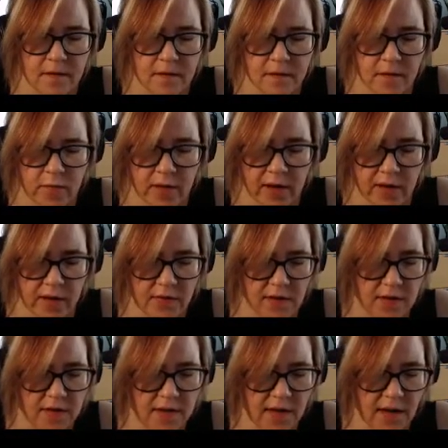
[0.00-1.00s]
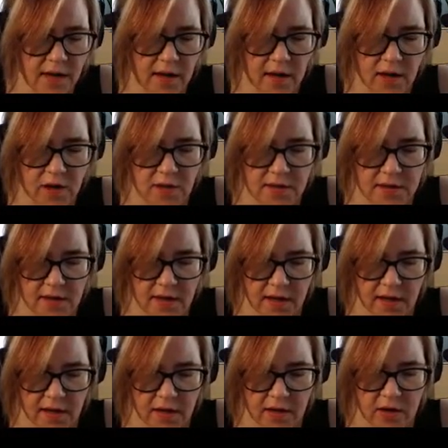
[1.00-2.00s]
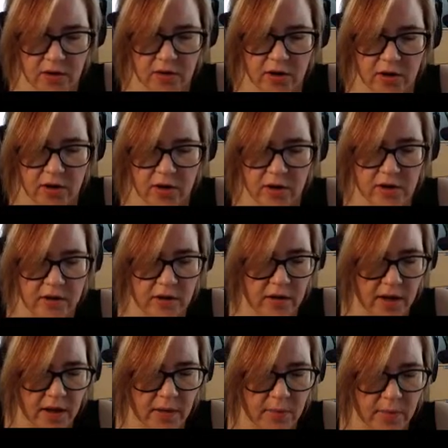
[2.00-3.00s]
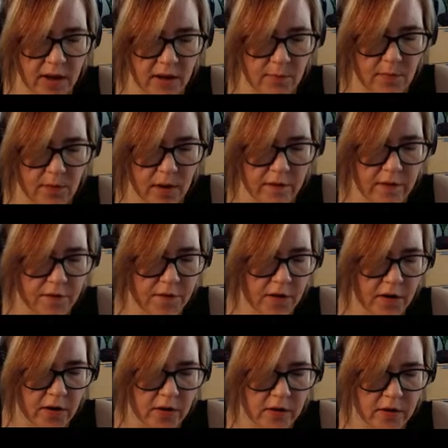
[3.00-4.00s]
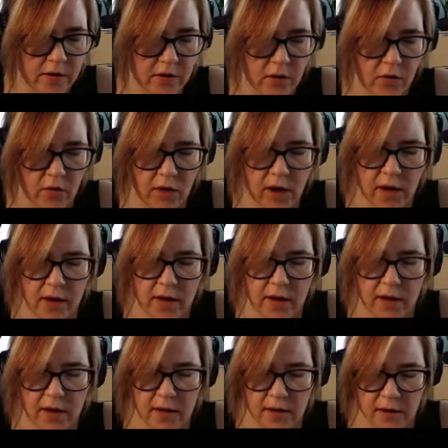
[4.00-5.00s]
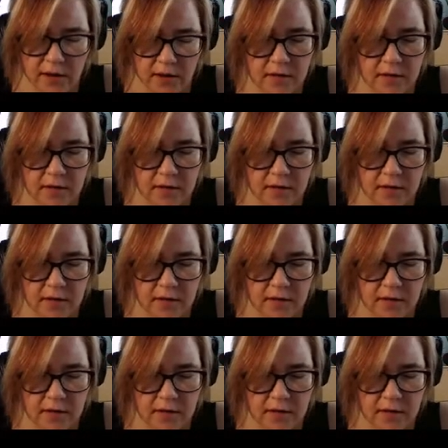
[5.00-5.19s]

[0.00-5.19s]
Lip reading: And we got this guy here and this guy here that are gonna like make my funnel cry.